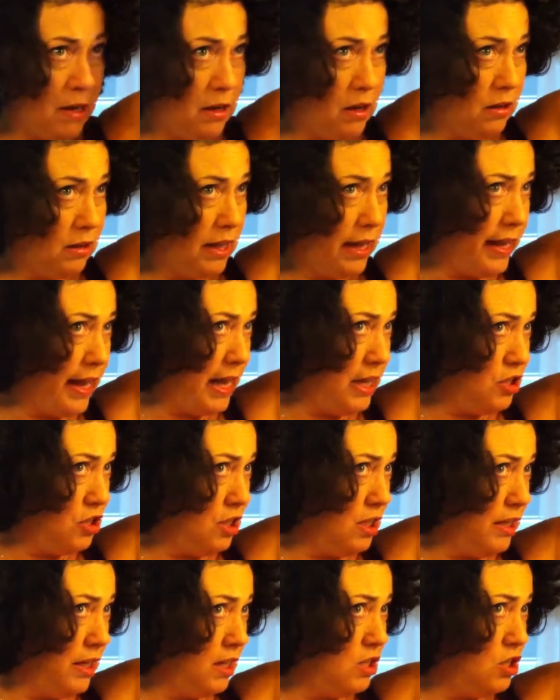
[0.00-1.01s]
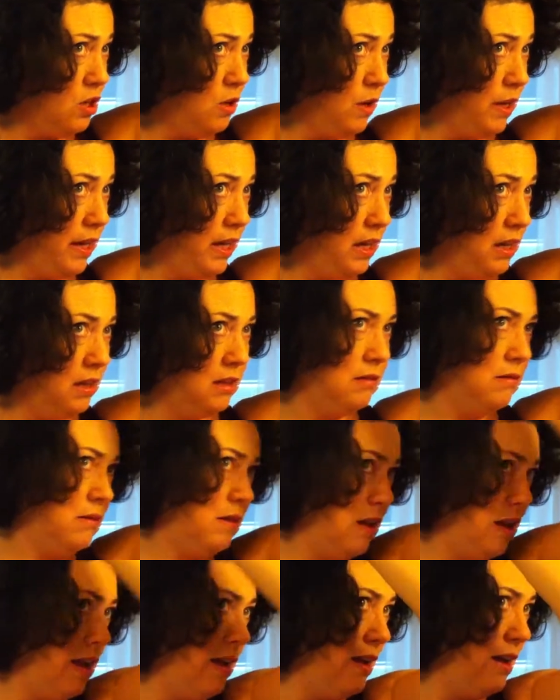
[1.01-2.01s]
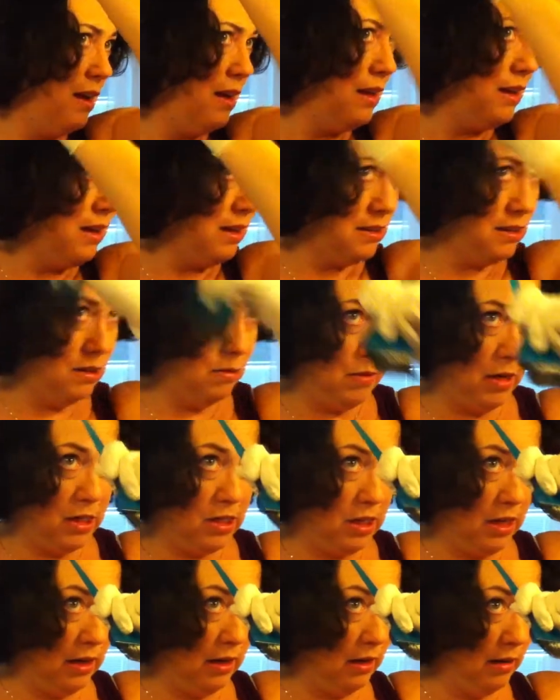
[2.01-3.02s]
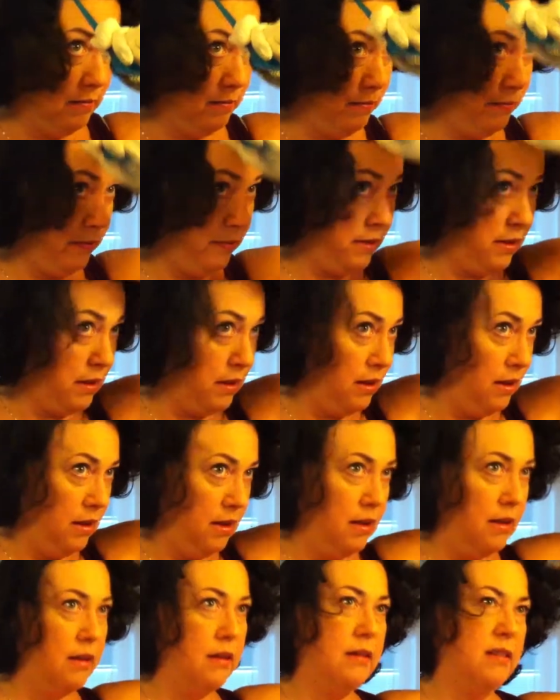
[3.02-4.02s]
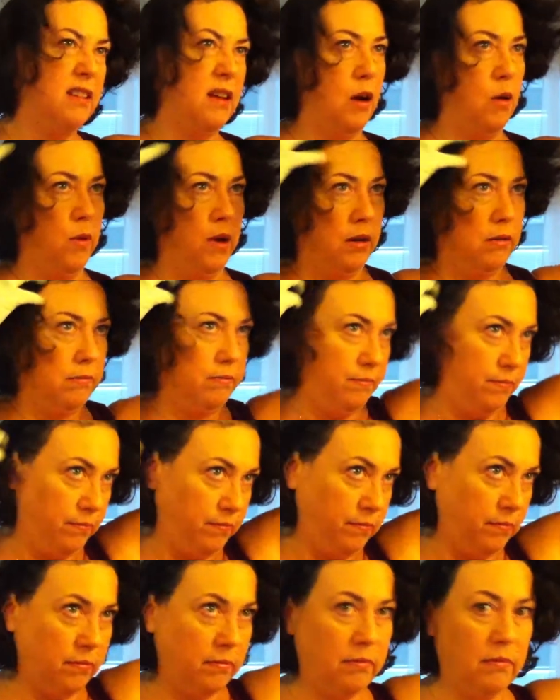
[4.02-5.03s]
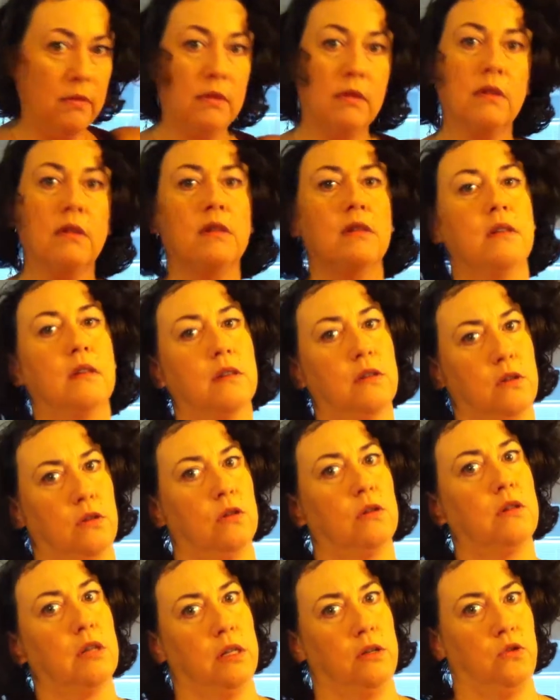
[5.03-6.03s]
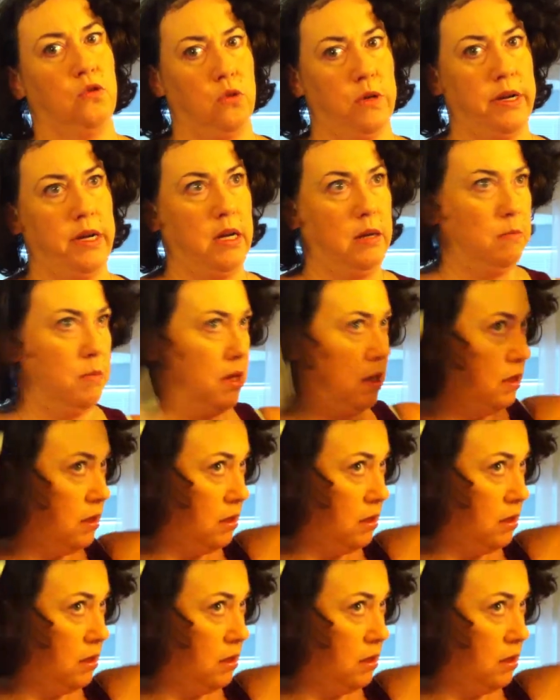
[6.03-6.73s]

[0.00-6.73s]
me look like Angelina Jolie? Nah, not so much, hon. Oh well. A girl can dream.